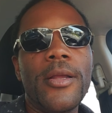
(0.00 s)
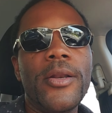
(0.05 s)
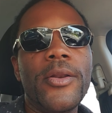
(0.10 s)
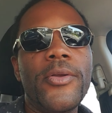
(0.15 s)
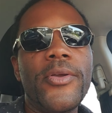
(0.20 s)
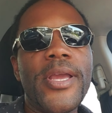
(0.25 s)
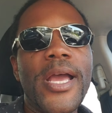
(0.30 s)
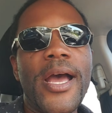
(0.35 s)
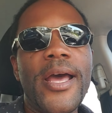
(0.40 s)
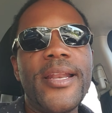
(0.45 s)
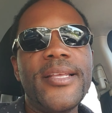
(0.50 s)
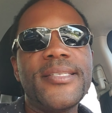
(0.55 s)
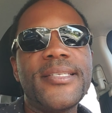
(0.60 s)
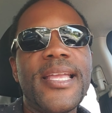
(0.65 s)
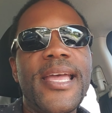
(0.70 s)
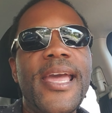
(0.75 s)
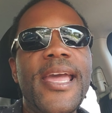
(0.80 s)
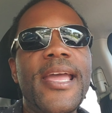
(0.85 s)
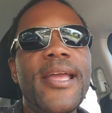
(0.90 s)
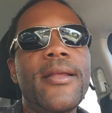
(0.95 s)
Do you
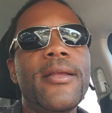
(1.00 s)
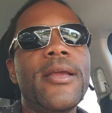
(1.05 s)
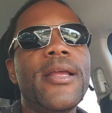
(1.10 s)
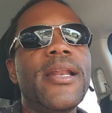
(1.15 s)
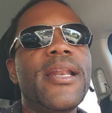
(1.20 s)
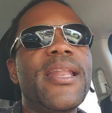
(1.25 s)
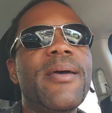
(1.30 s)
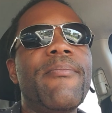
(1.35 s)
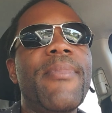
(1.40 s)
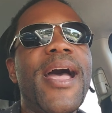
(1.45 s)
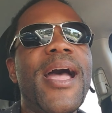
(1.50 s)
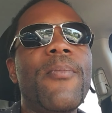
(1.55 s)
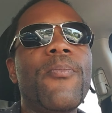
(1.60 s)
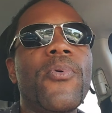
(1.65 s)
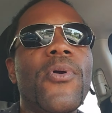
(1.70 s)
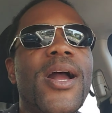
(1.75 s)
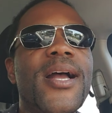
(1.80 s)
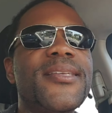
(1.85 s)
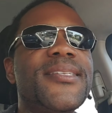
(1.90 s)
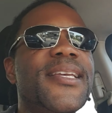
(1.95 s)
understand? The mind
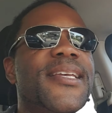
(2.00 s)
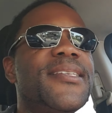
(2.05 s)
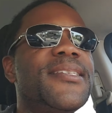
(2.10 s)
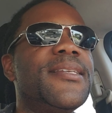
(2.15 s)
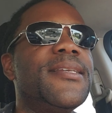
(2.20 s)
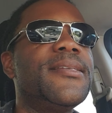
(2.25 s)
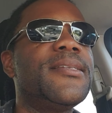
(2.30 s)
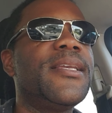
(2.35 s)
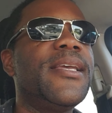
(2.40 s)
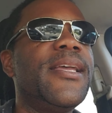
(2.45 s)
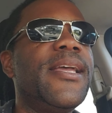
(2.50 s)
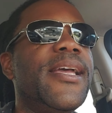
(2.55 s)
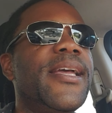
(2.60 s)
processes